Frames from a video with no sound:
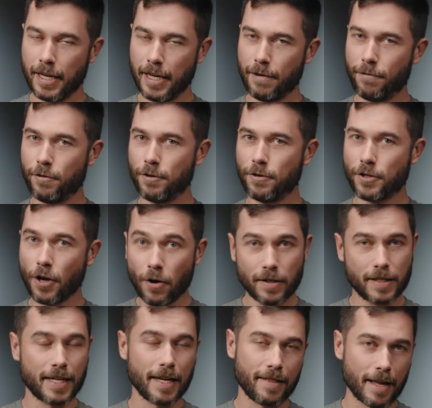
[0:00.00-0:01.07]
If you
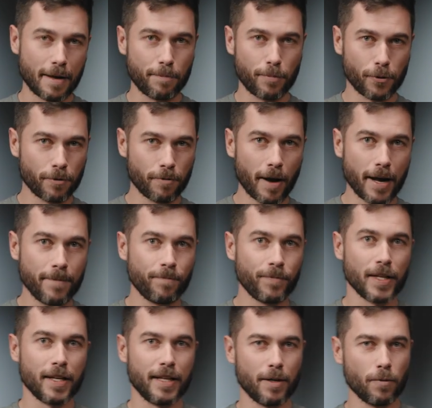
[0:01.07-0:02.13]
don't set that baud rate,
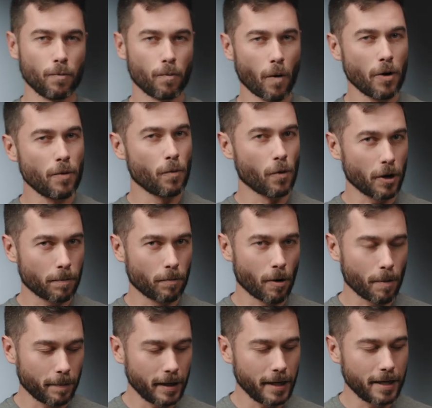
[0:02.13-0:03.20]
it won't work
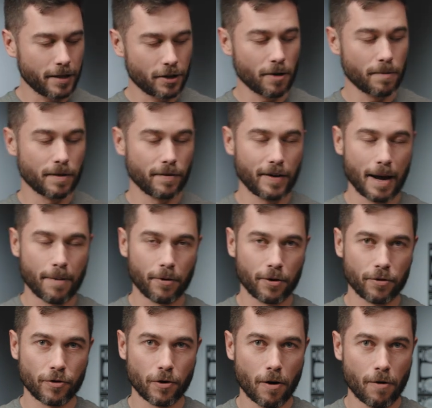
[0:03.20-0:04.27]
properly in terms of camera
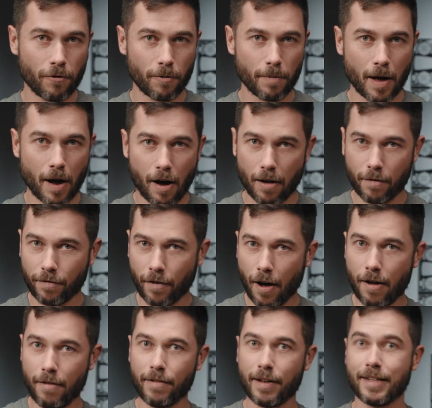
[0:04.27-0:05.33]
control from the Hi-5,